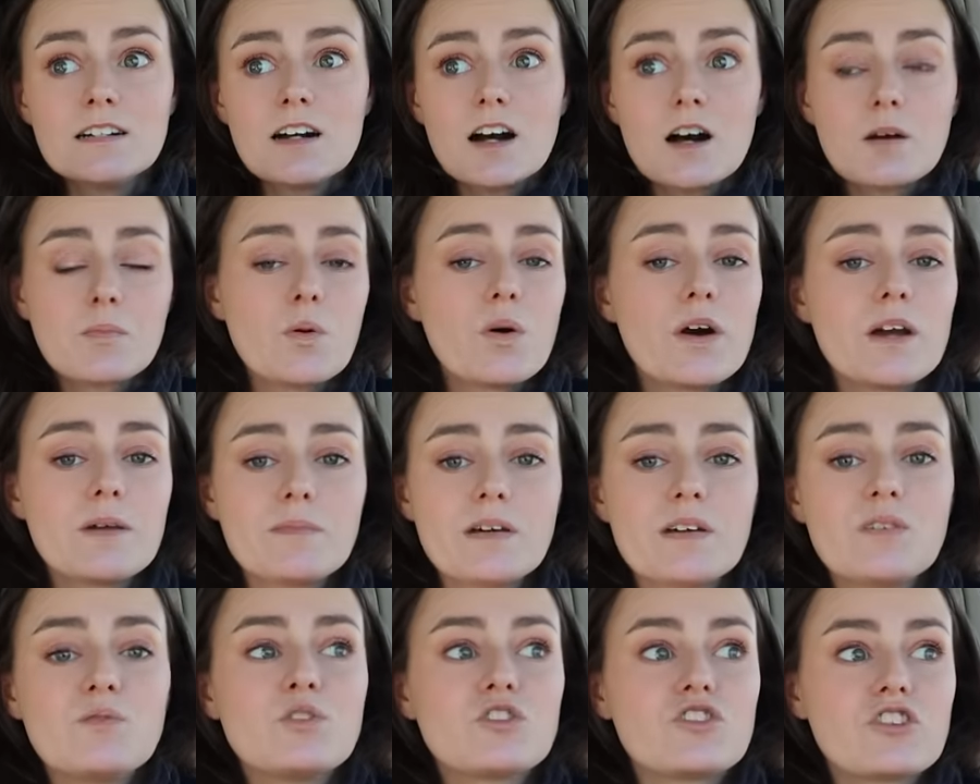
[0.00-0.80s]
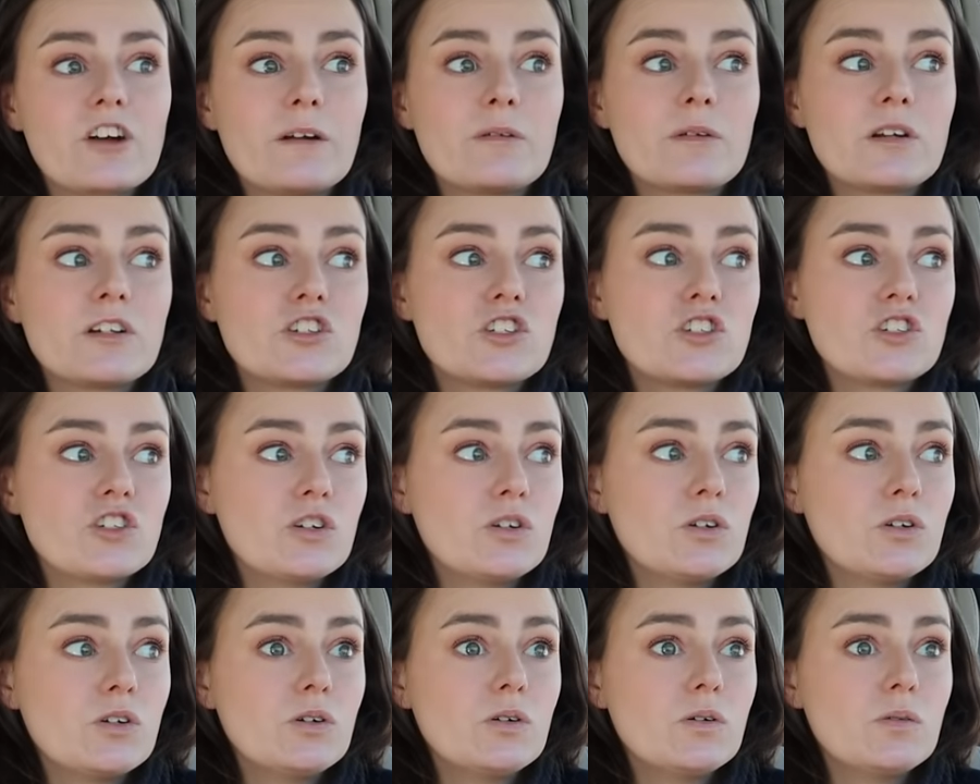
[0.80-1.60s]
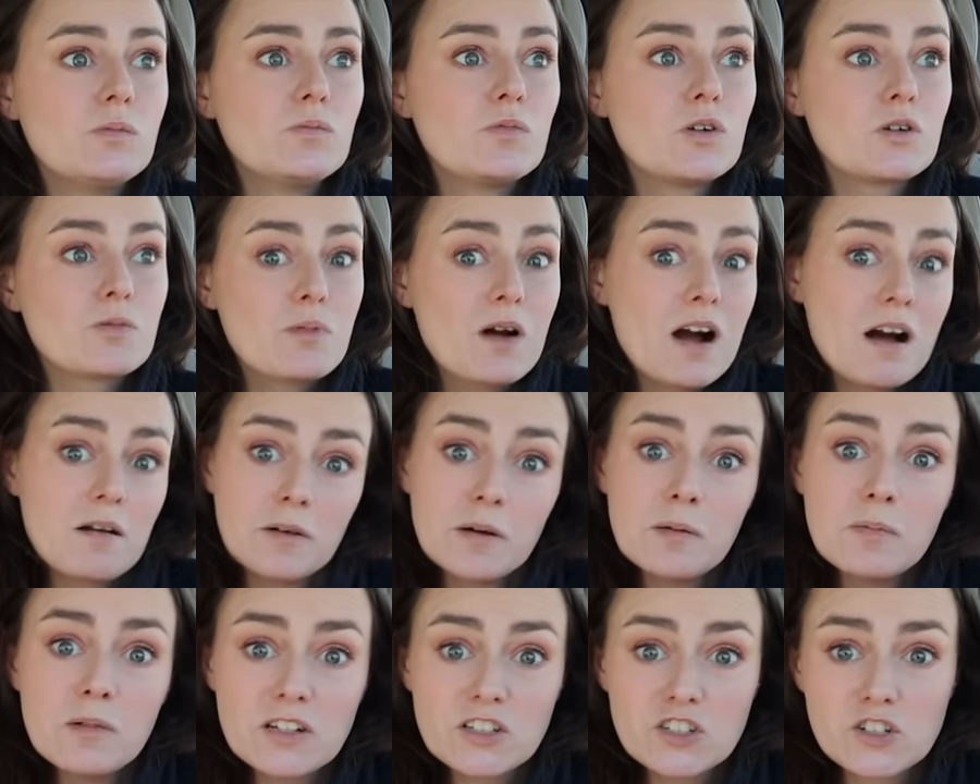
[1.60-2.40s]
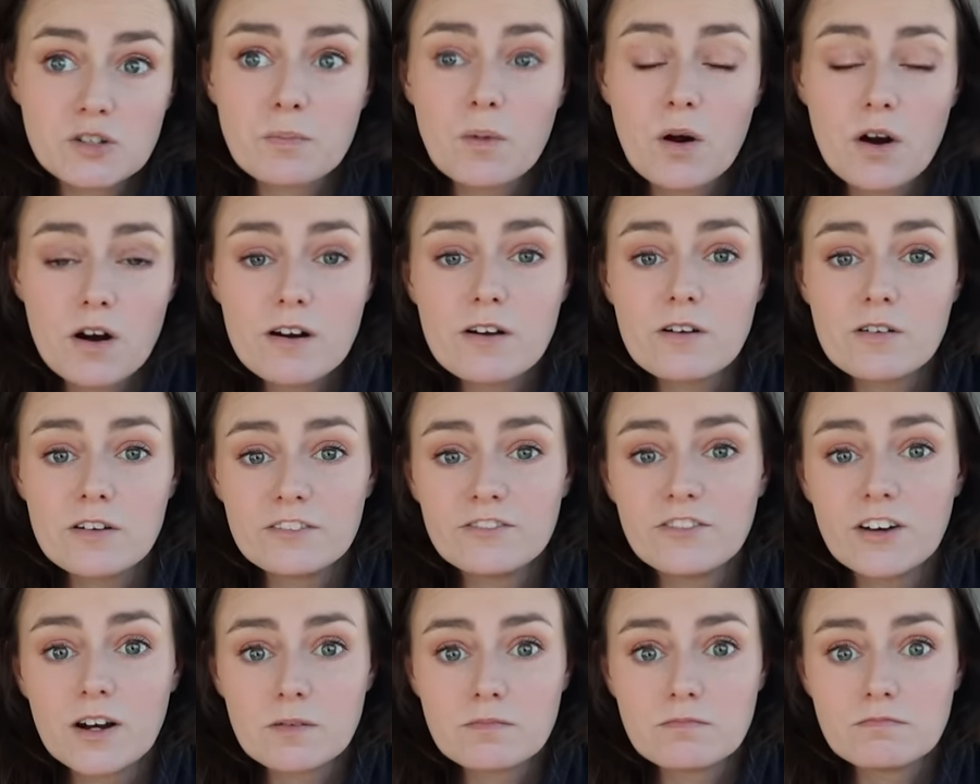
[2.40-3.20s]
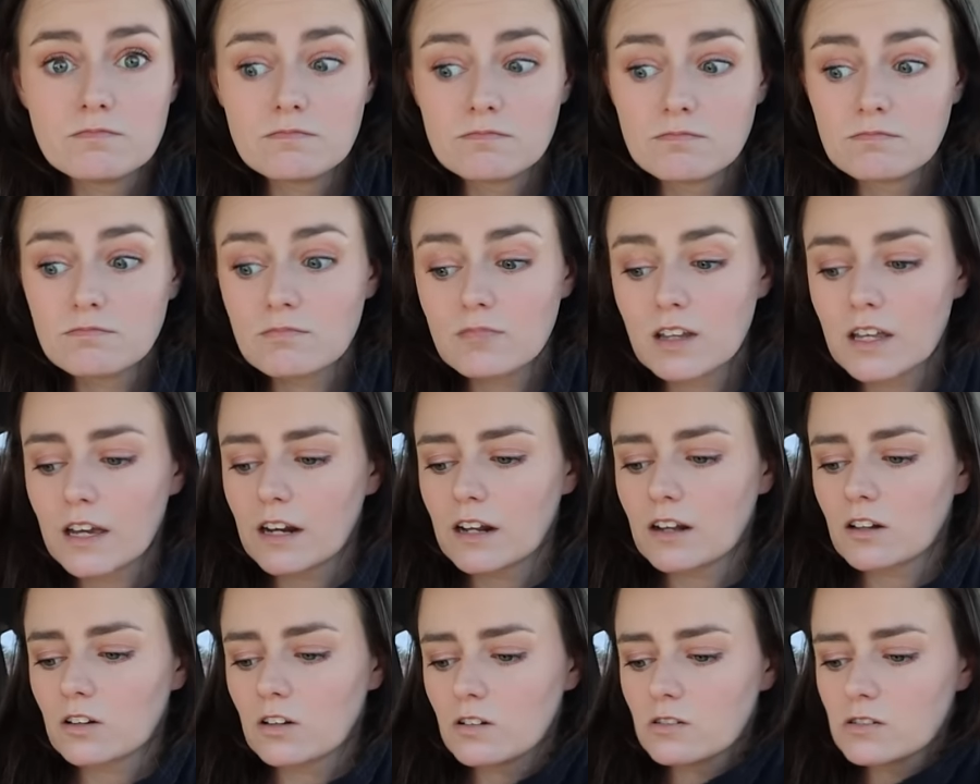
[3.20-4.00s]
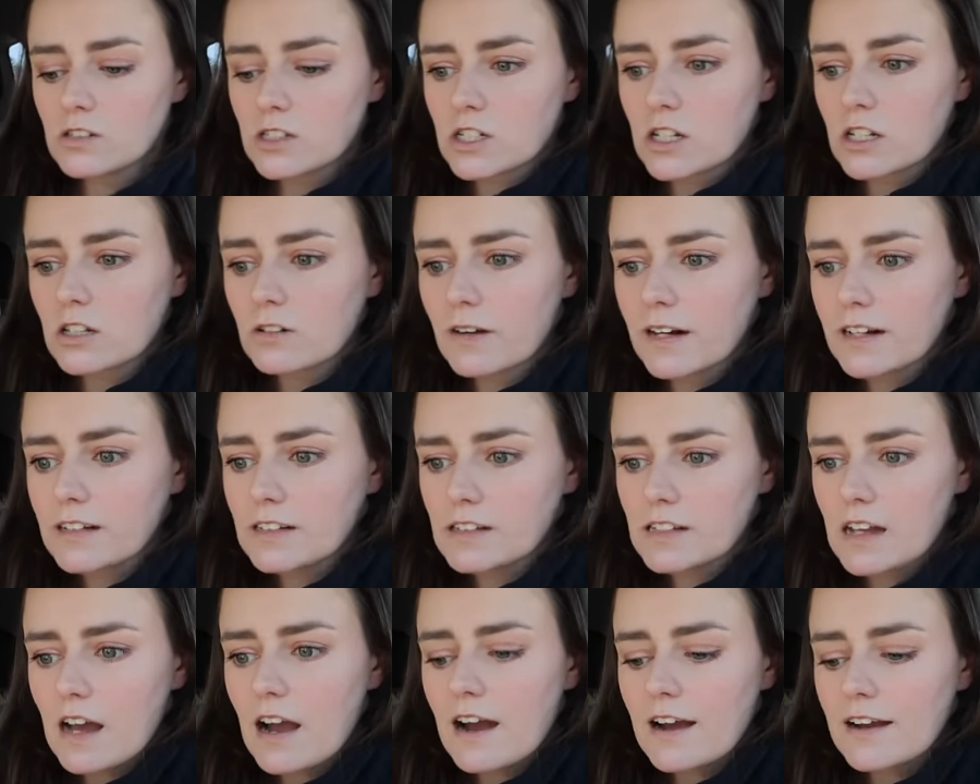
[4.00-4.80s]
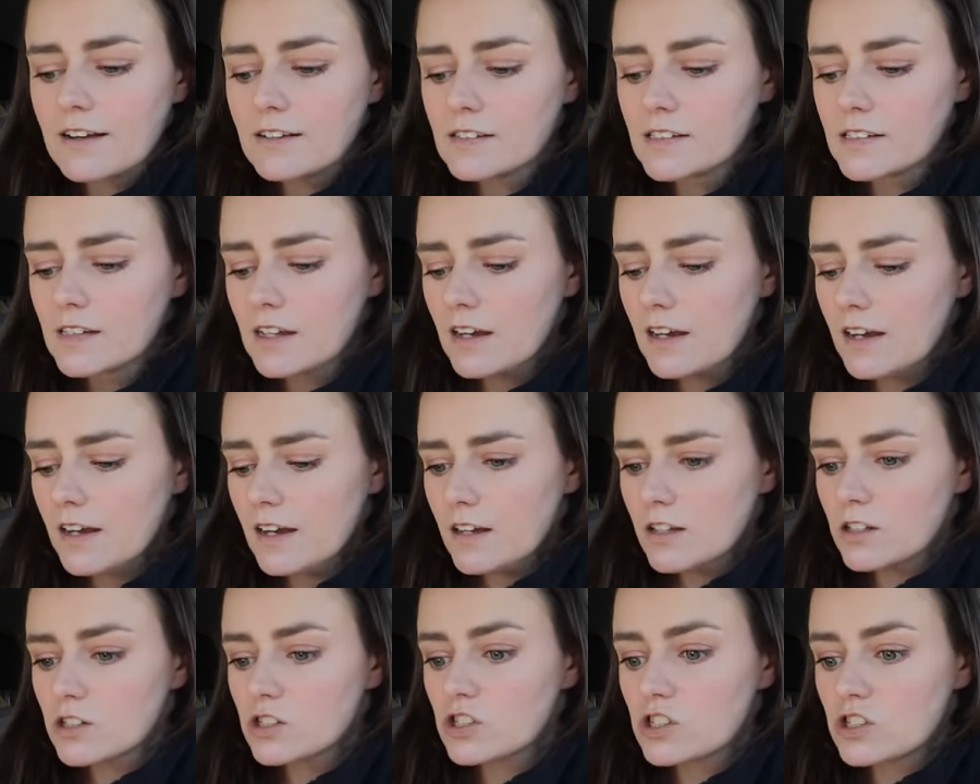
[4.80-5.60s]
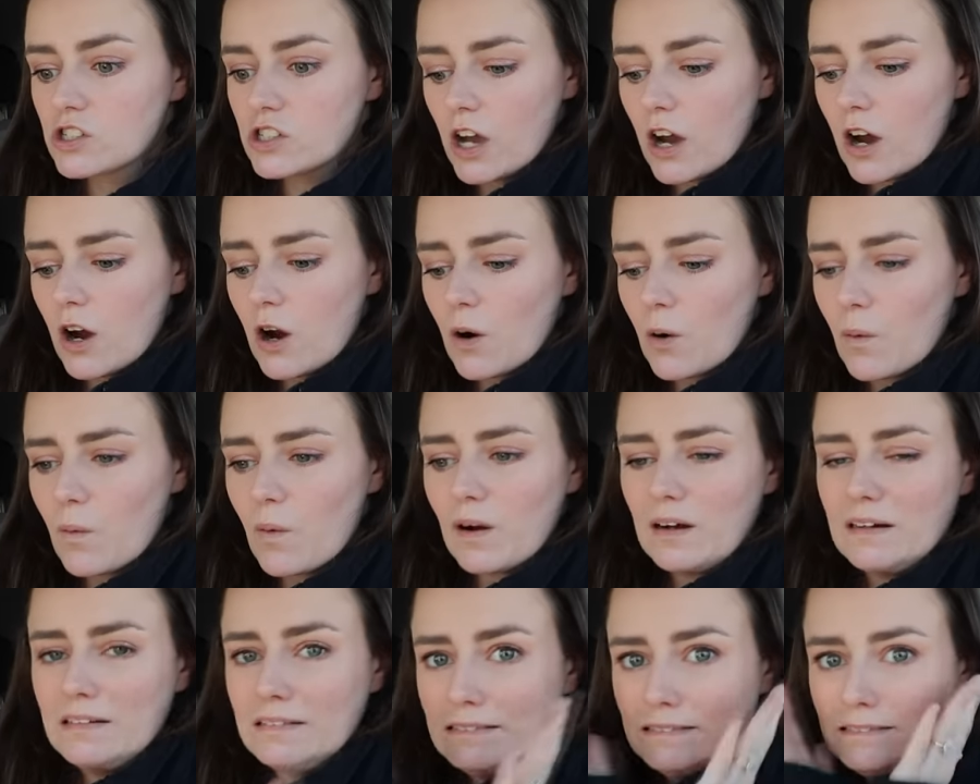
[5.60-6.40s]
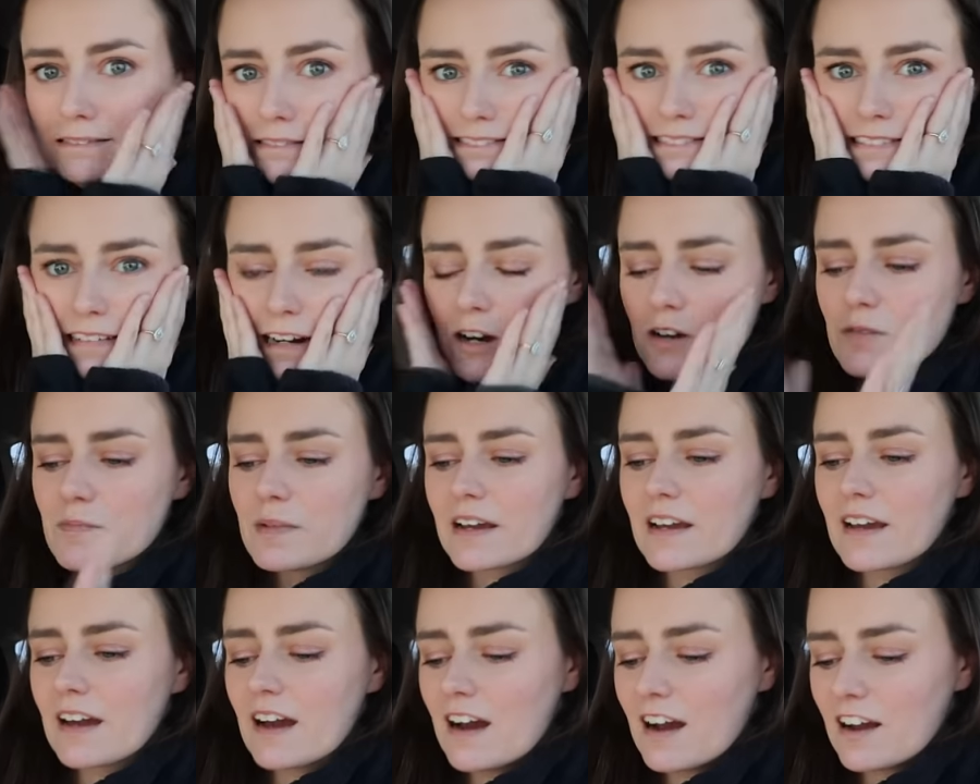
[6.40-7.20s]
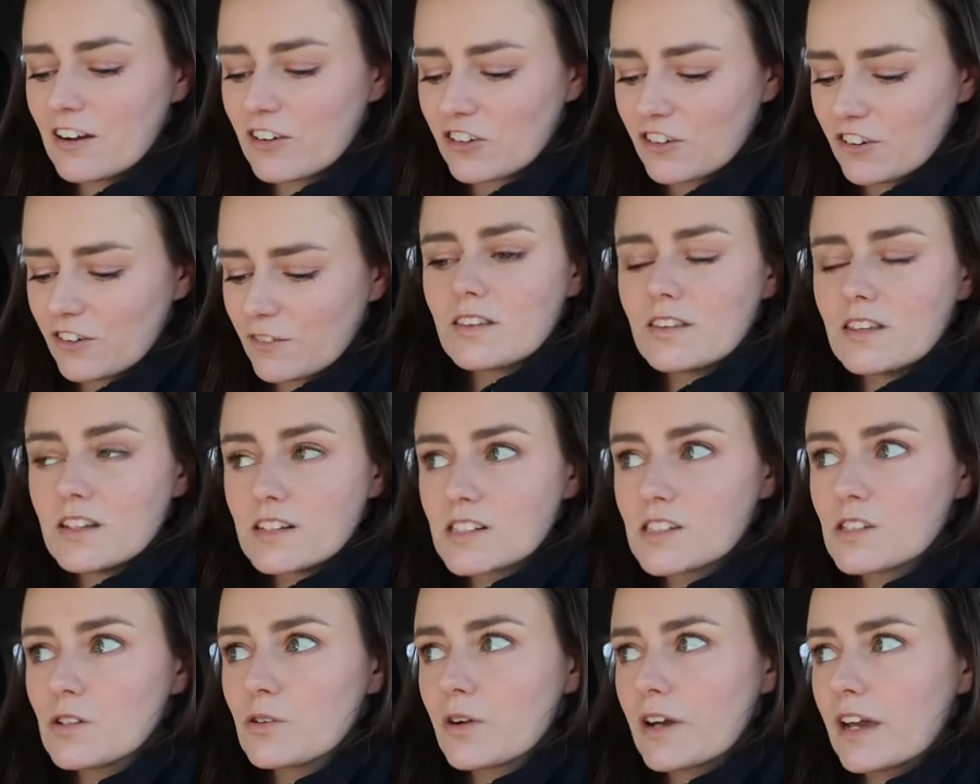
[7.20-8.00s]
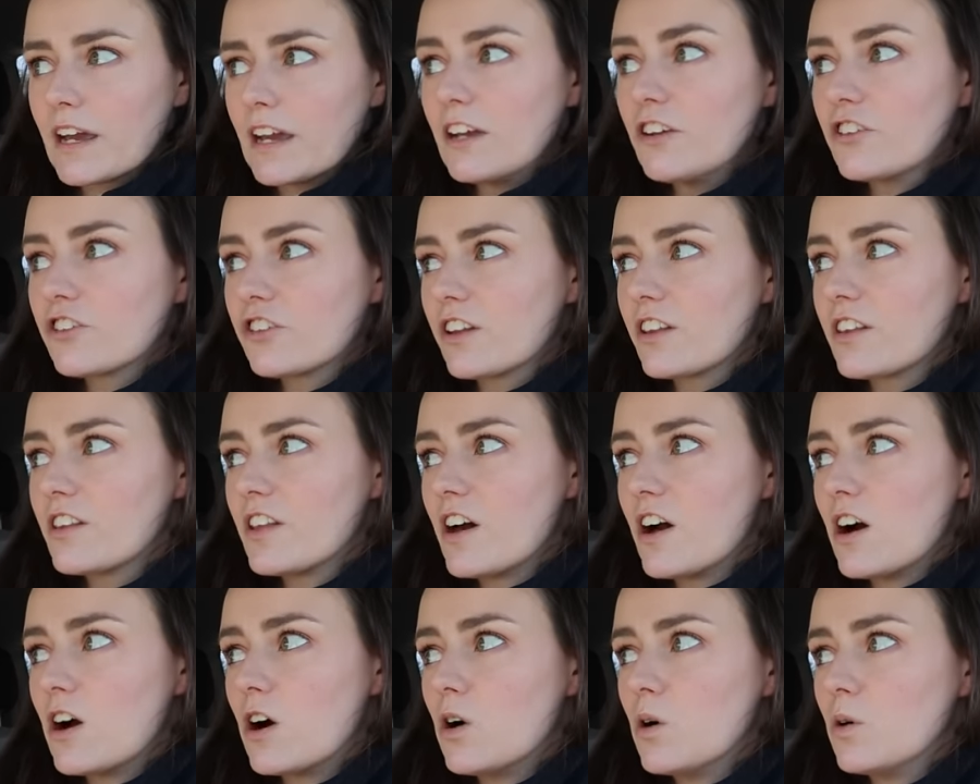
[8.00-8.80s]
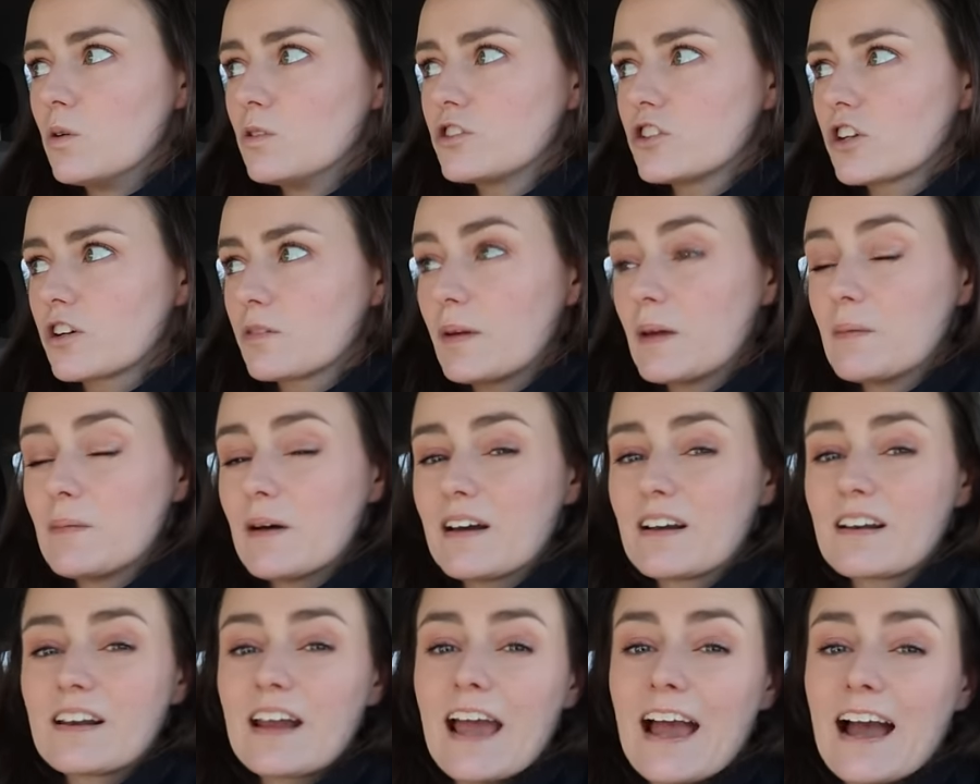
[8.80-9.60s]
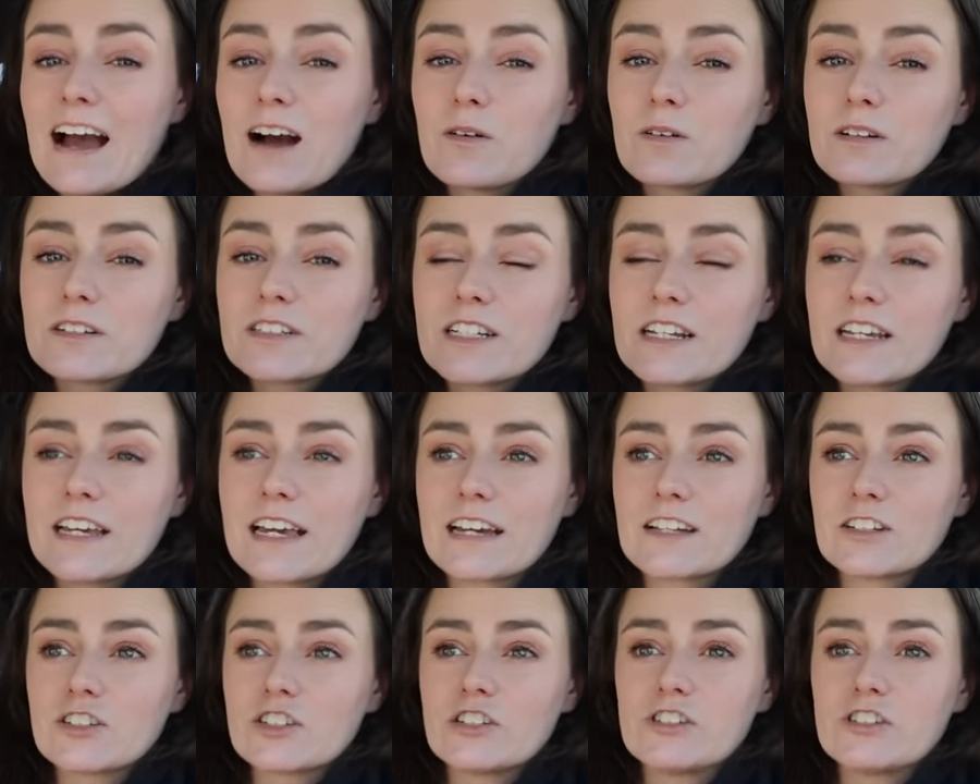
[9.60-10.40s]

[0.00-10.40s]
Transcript: appointment, which I would assume would probably be tomorrow if I'm getting close to the right size. So, oh my gosh. This location though took me about an hour to get